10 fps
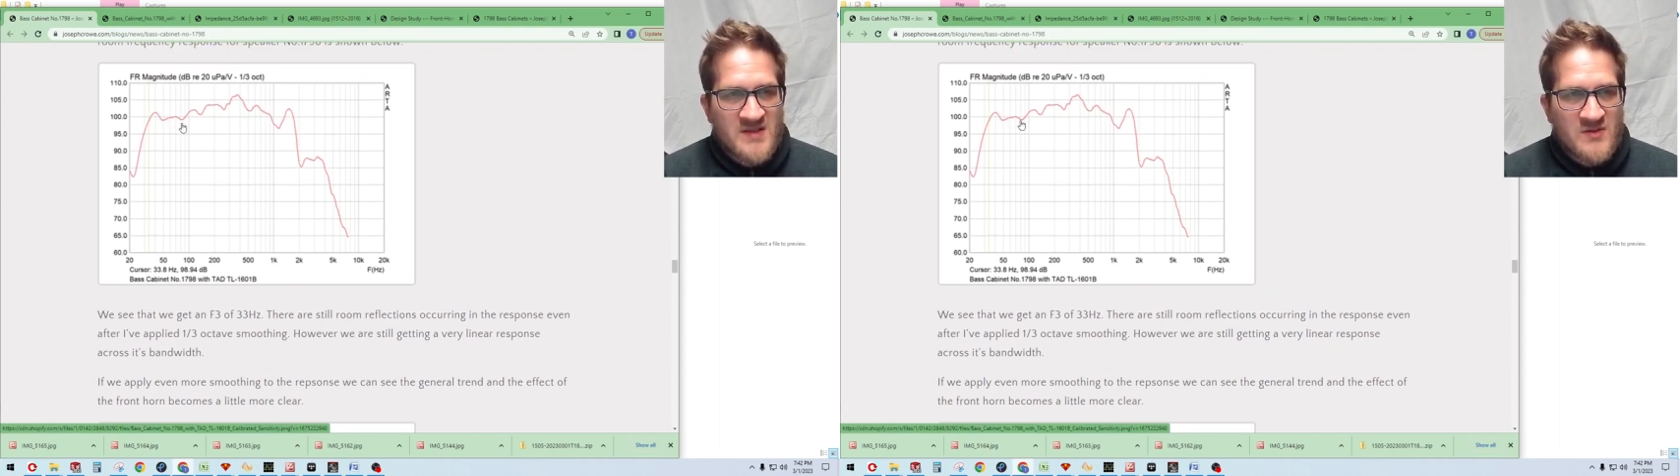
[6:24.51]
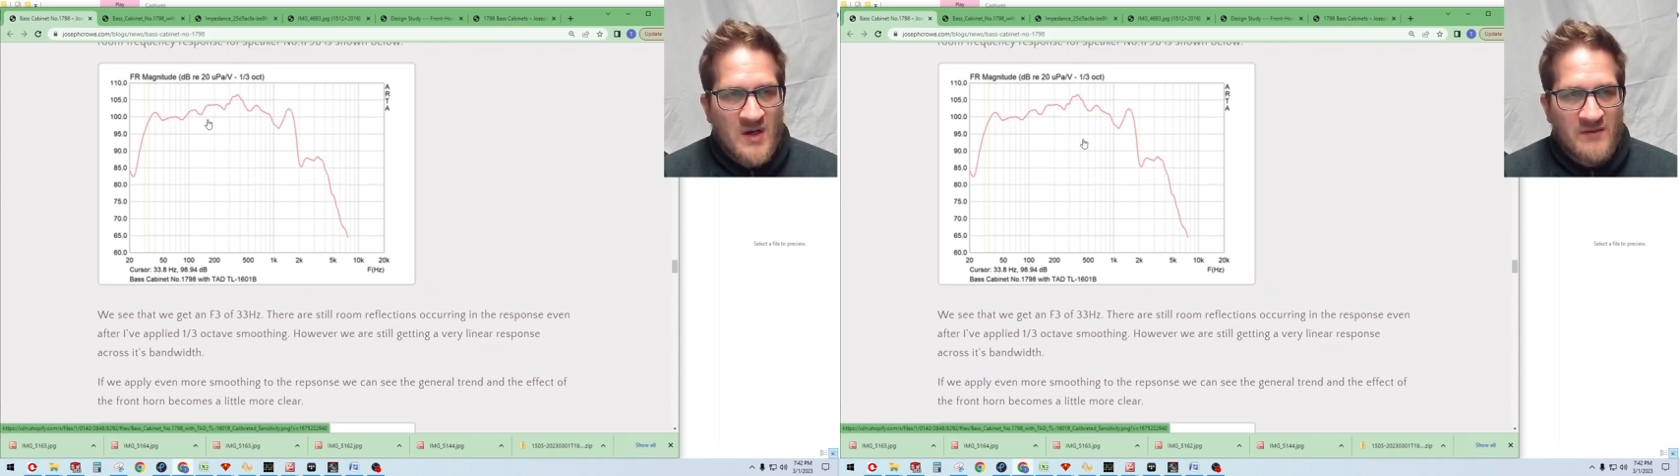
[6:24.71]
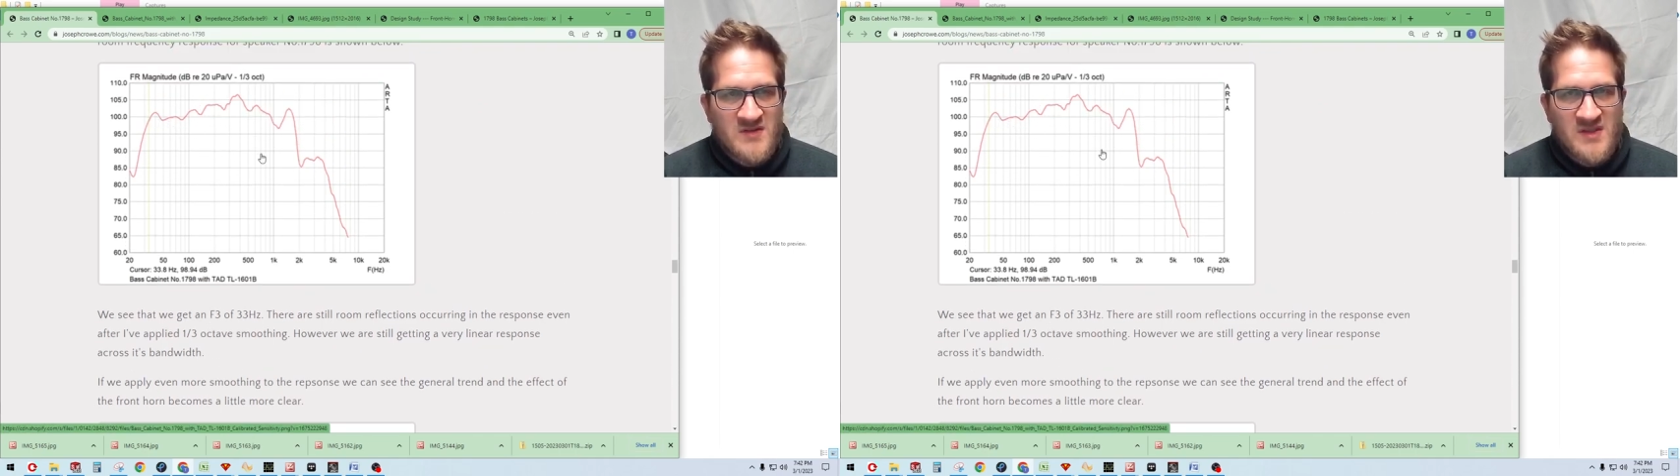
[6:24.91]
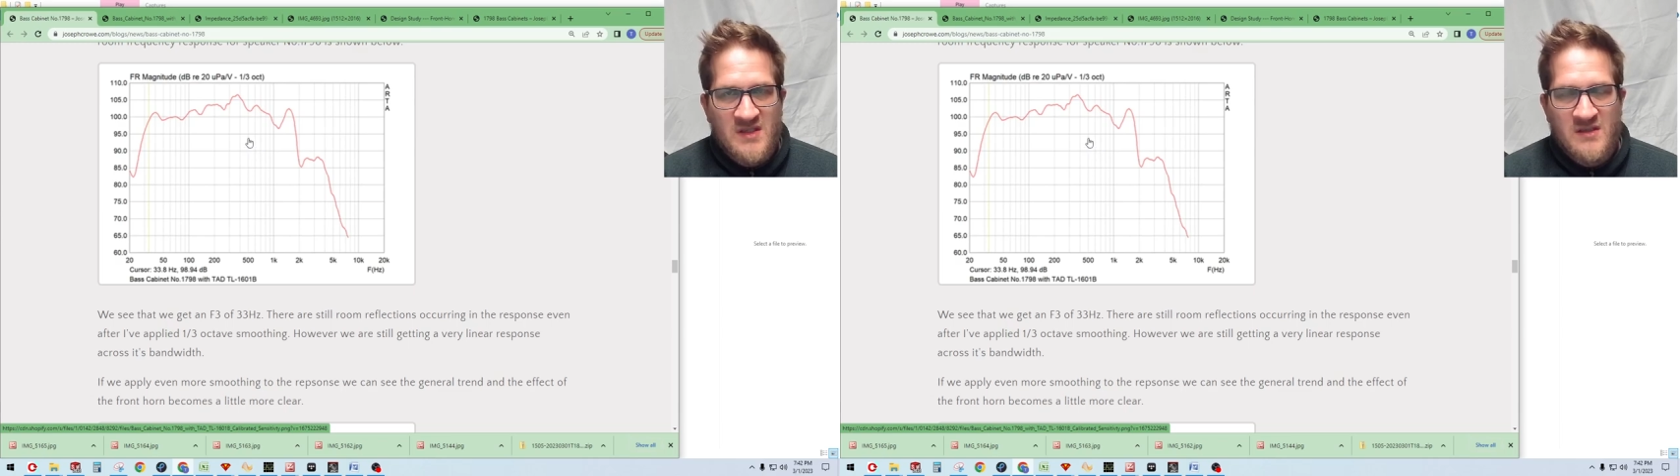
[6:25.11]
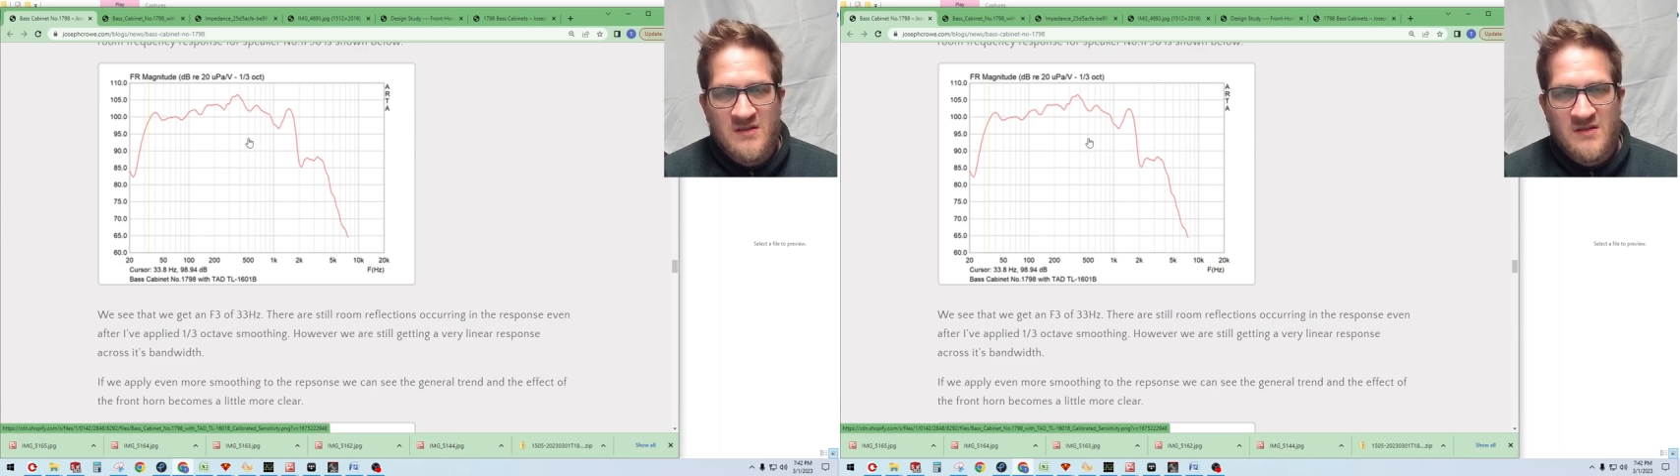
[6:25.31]
so
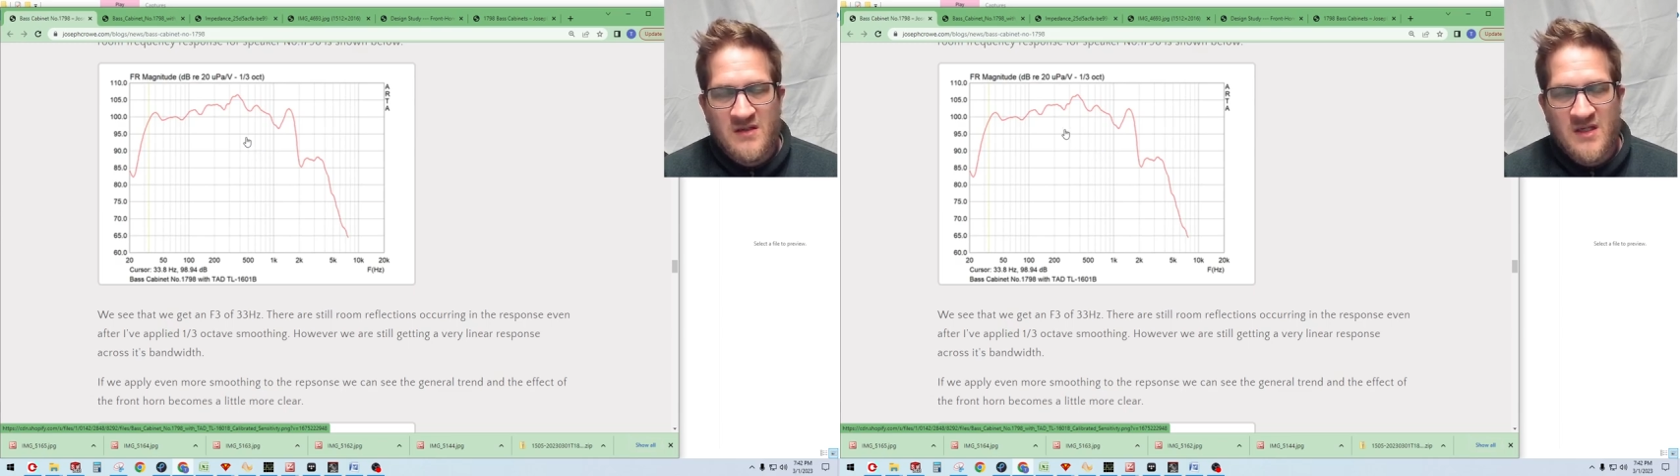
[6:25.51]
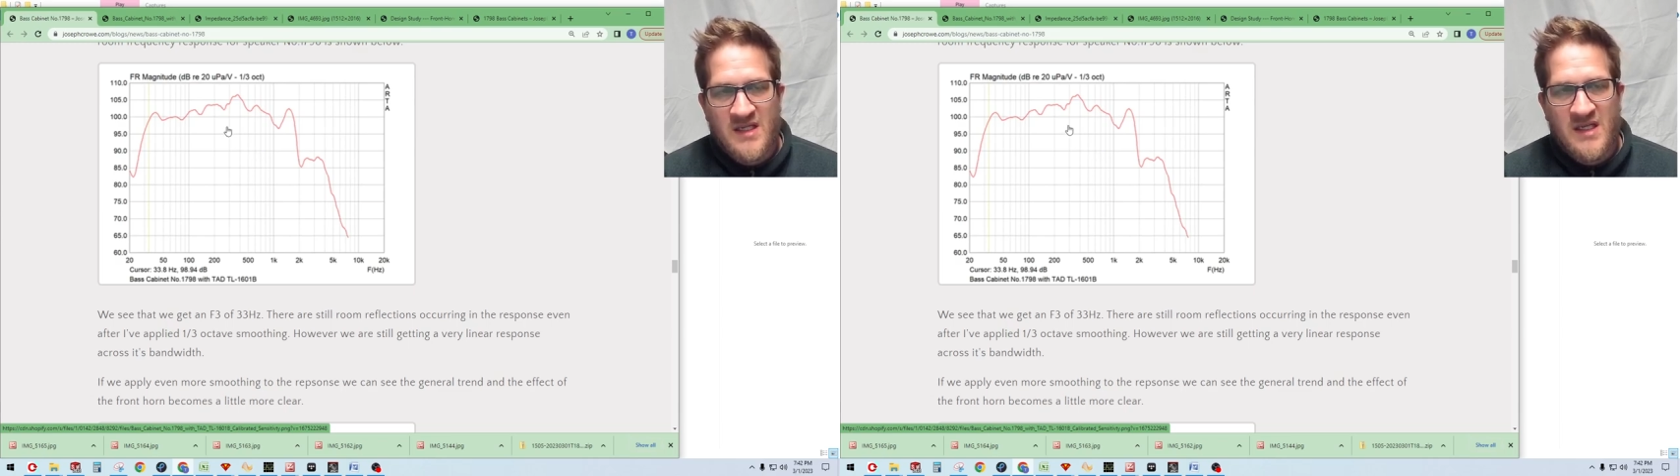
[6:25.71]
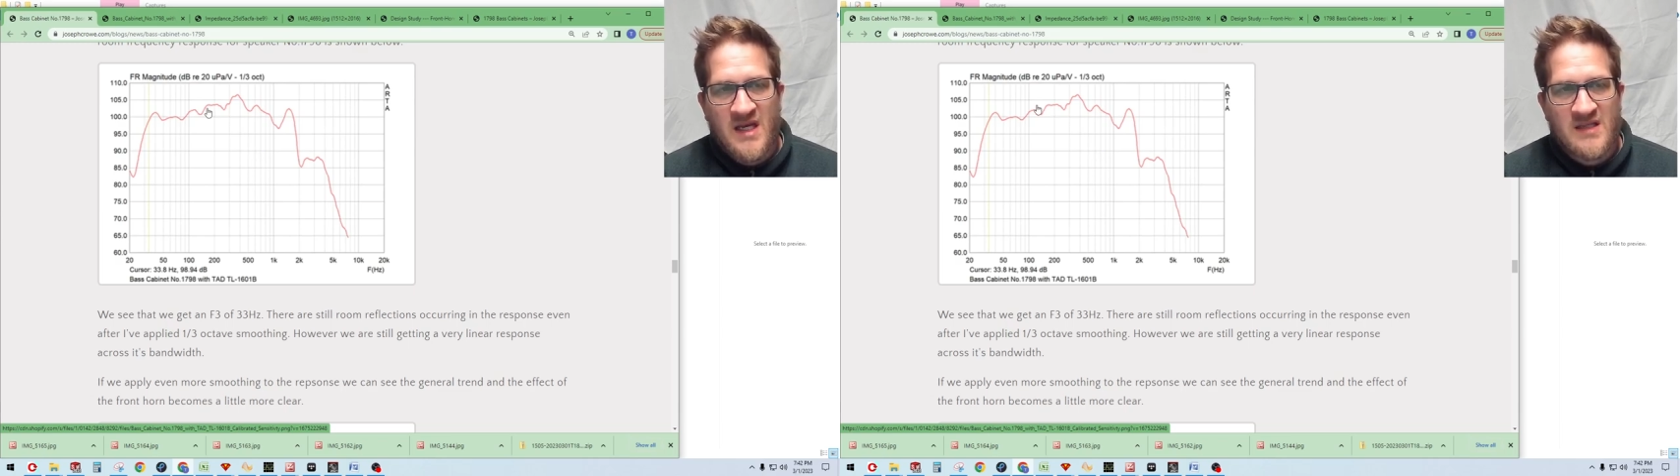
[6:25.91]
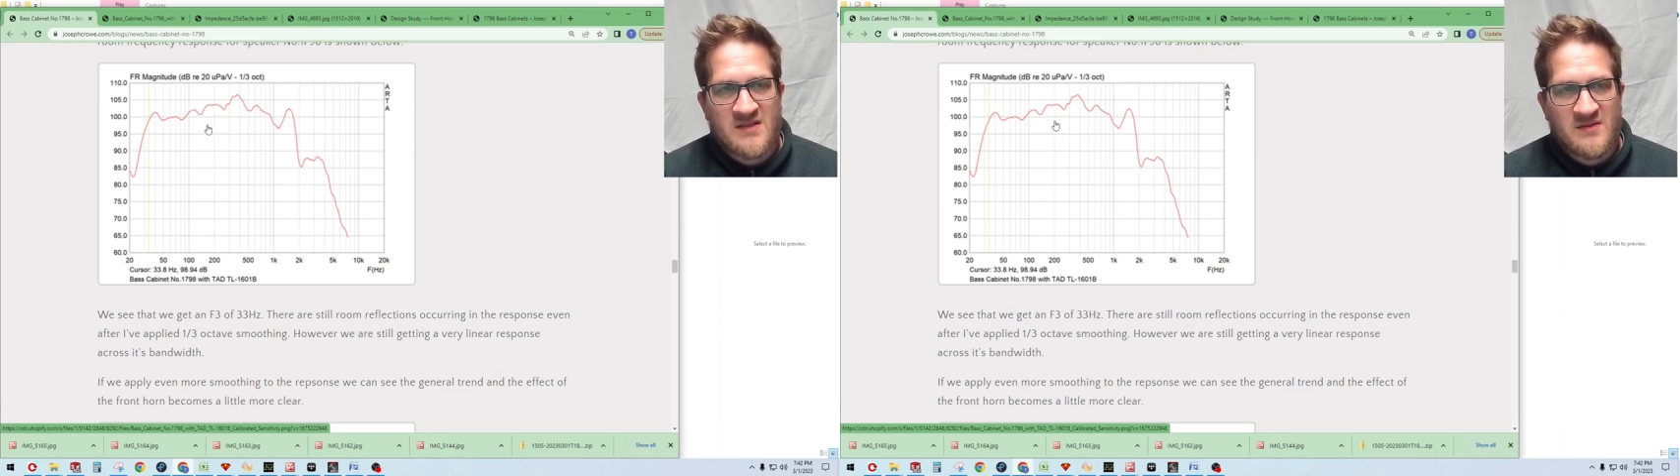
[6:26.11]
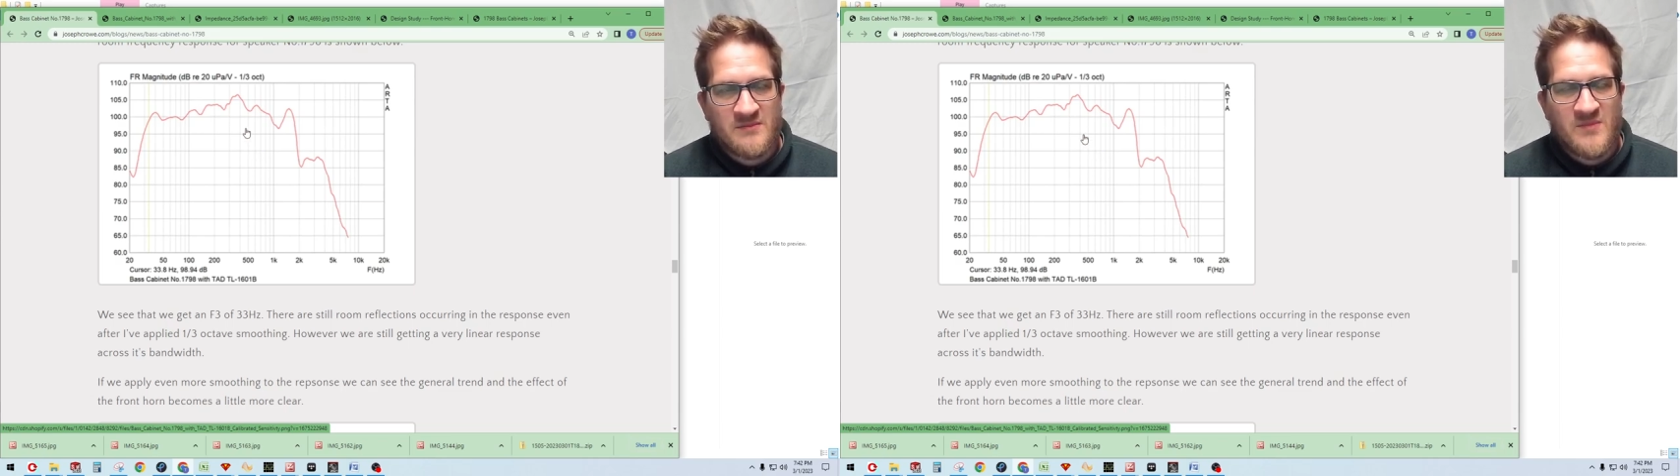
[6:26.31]
obviously you're going to get
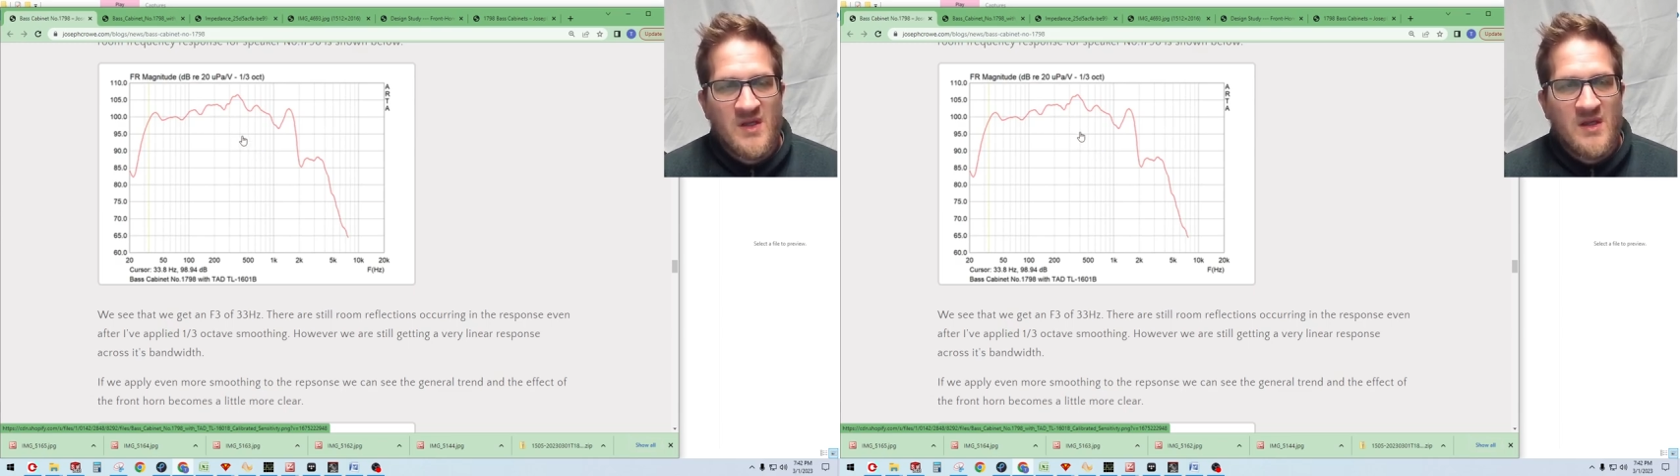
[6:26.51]
some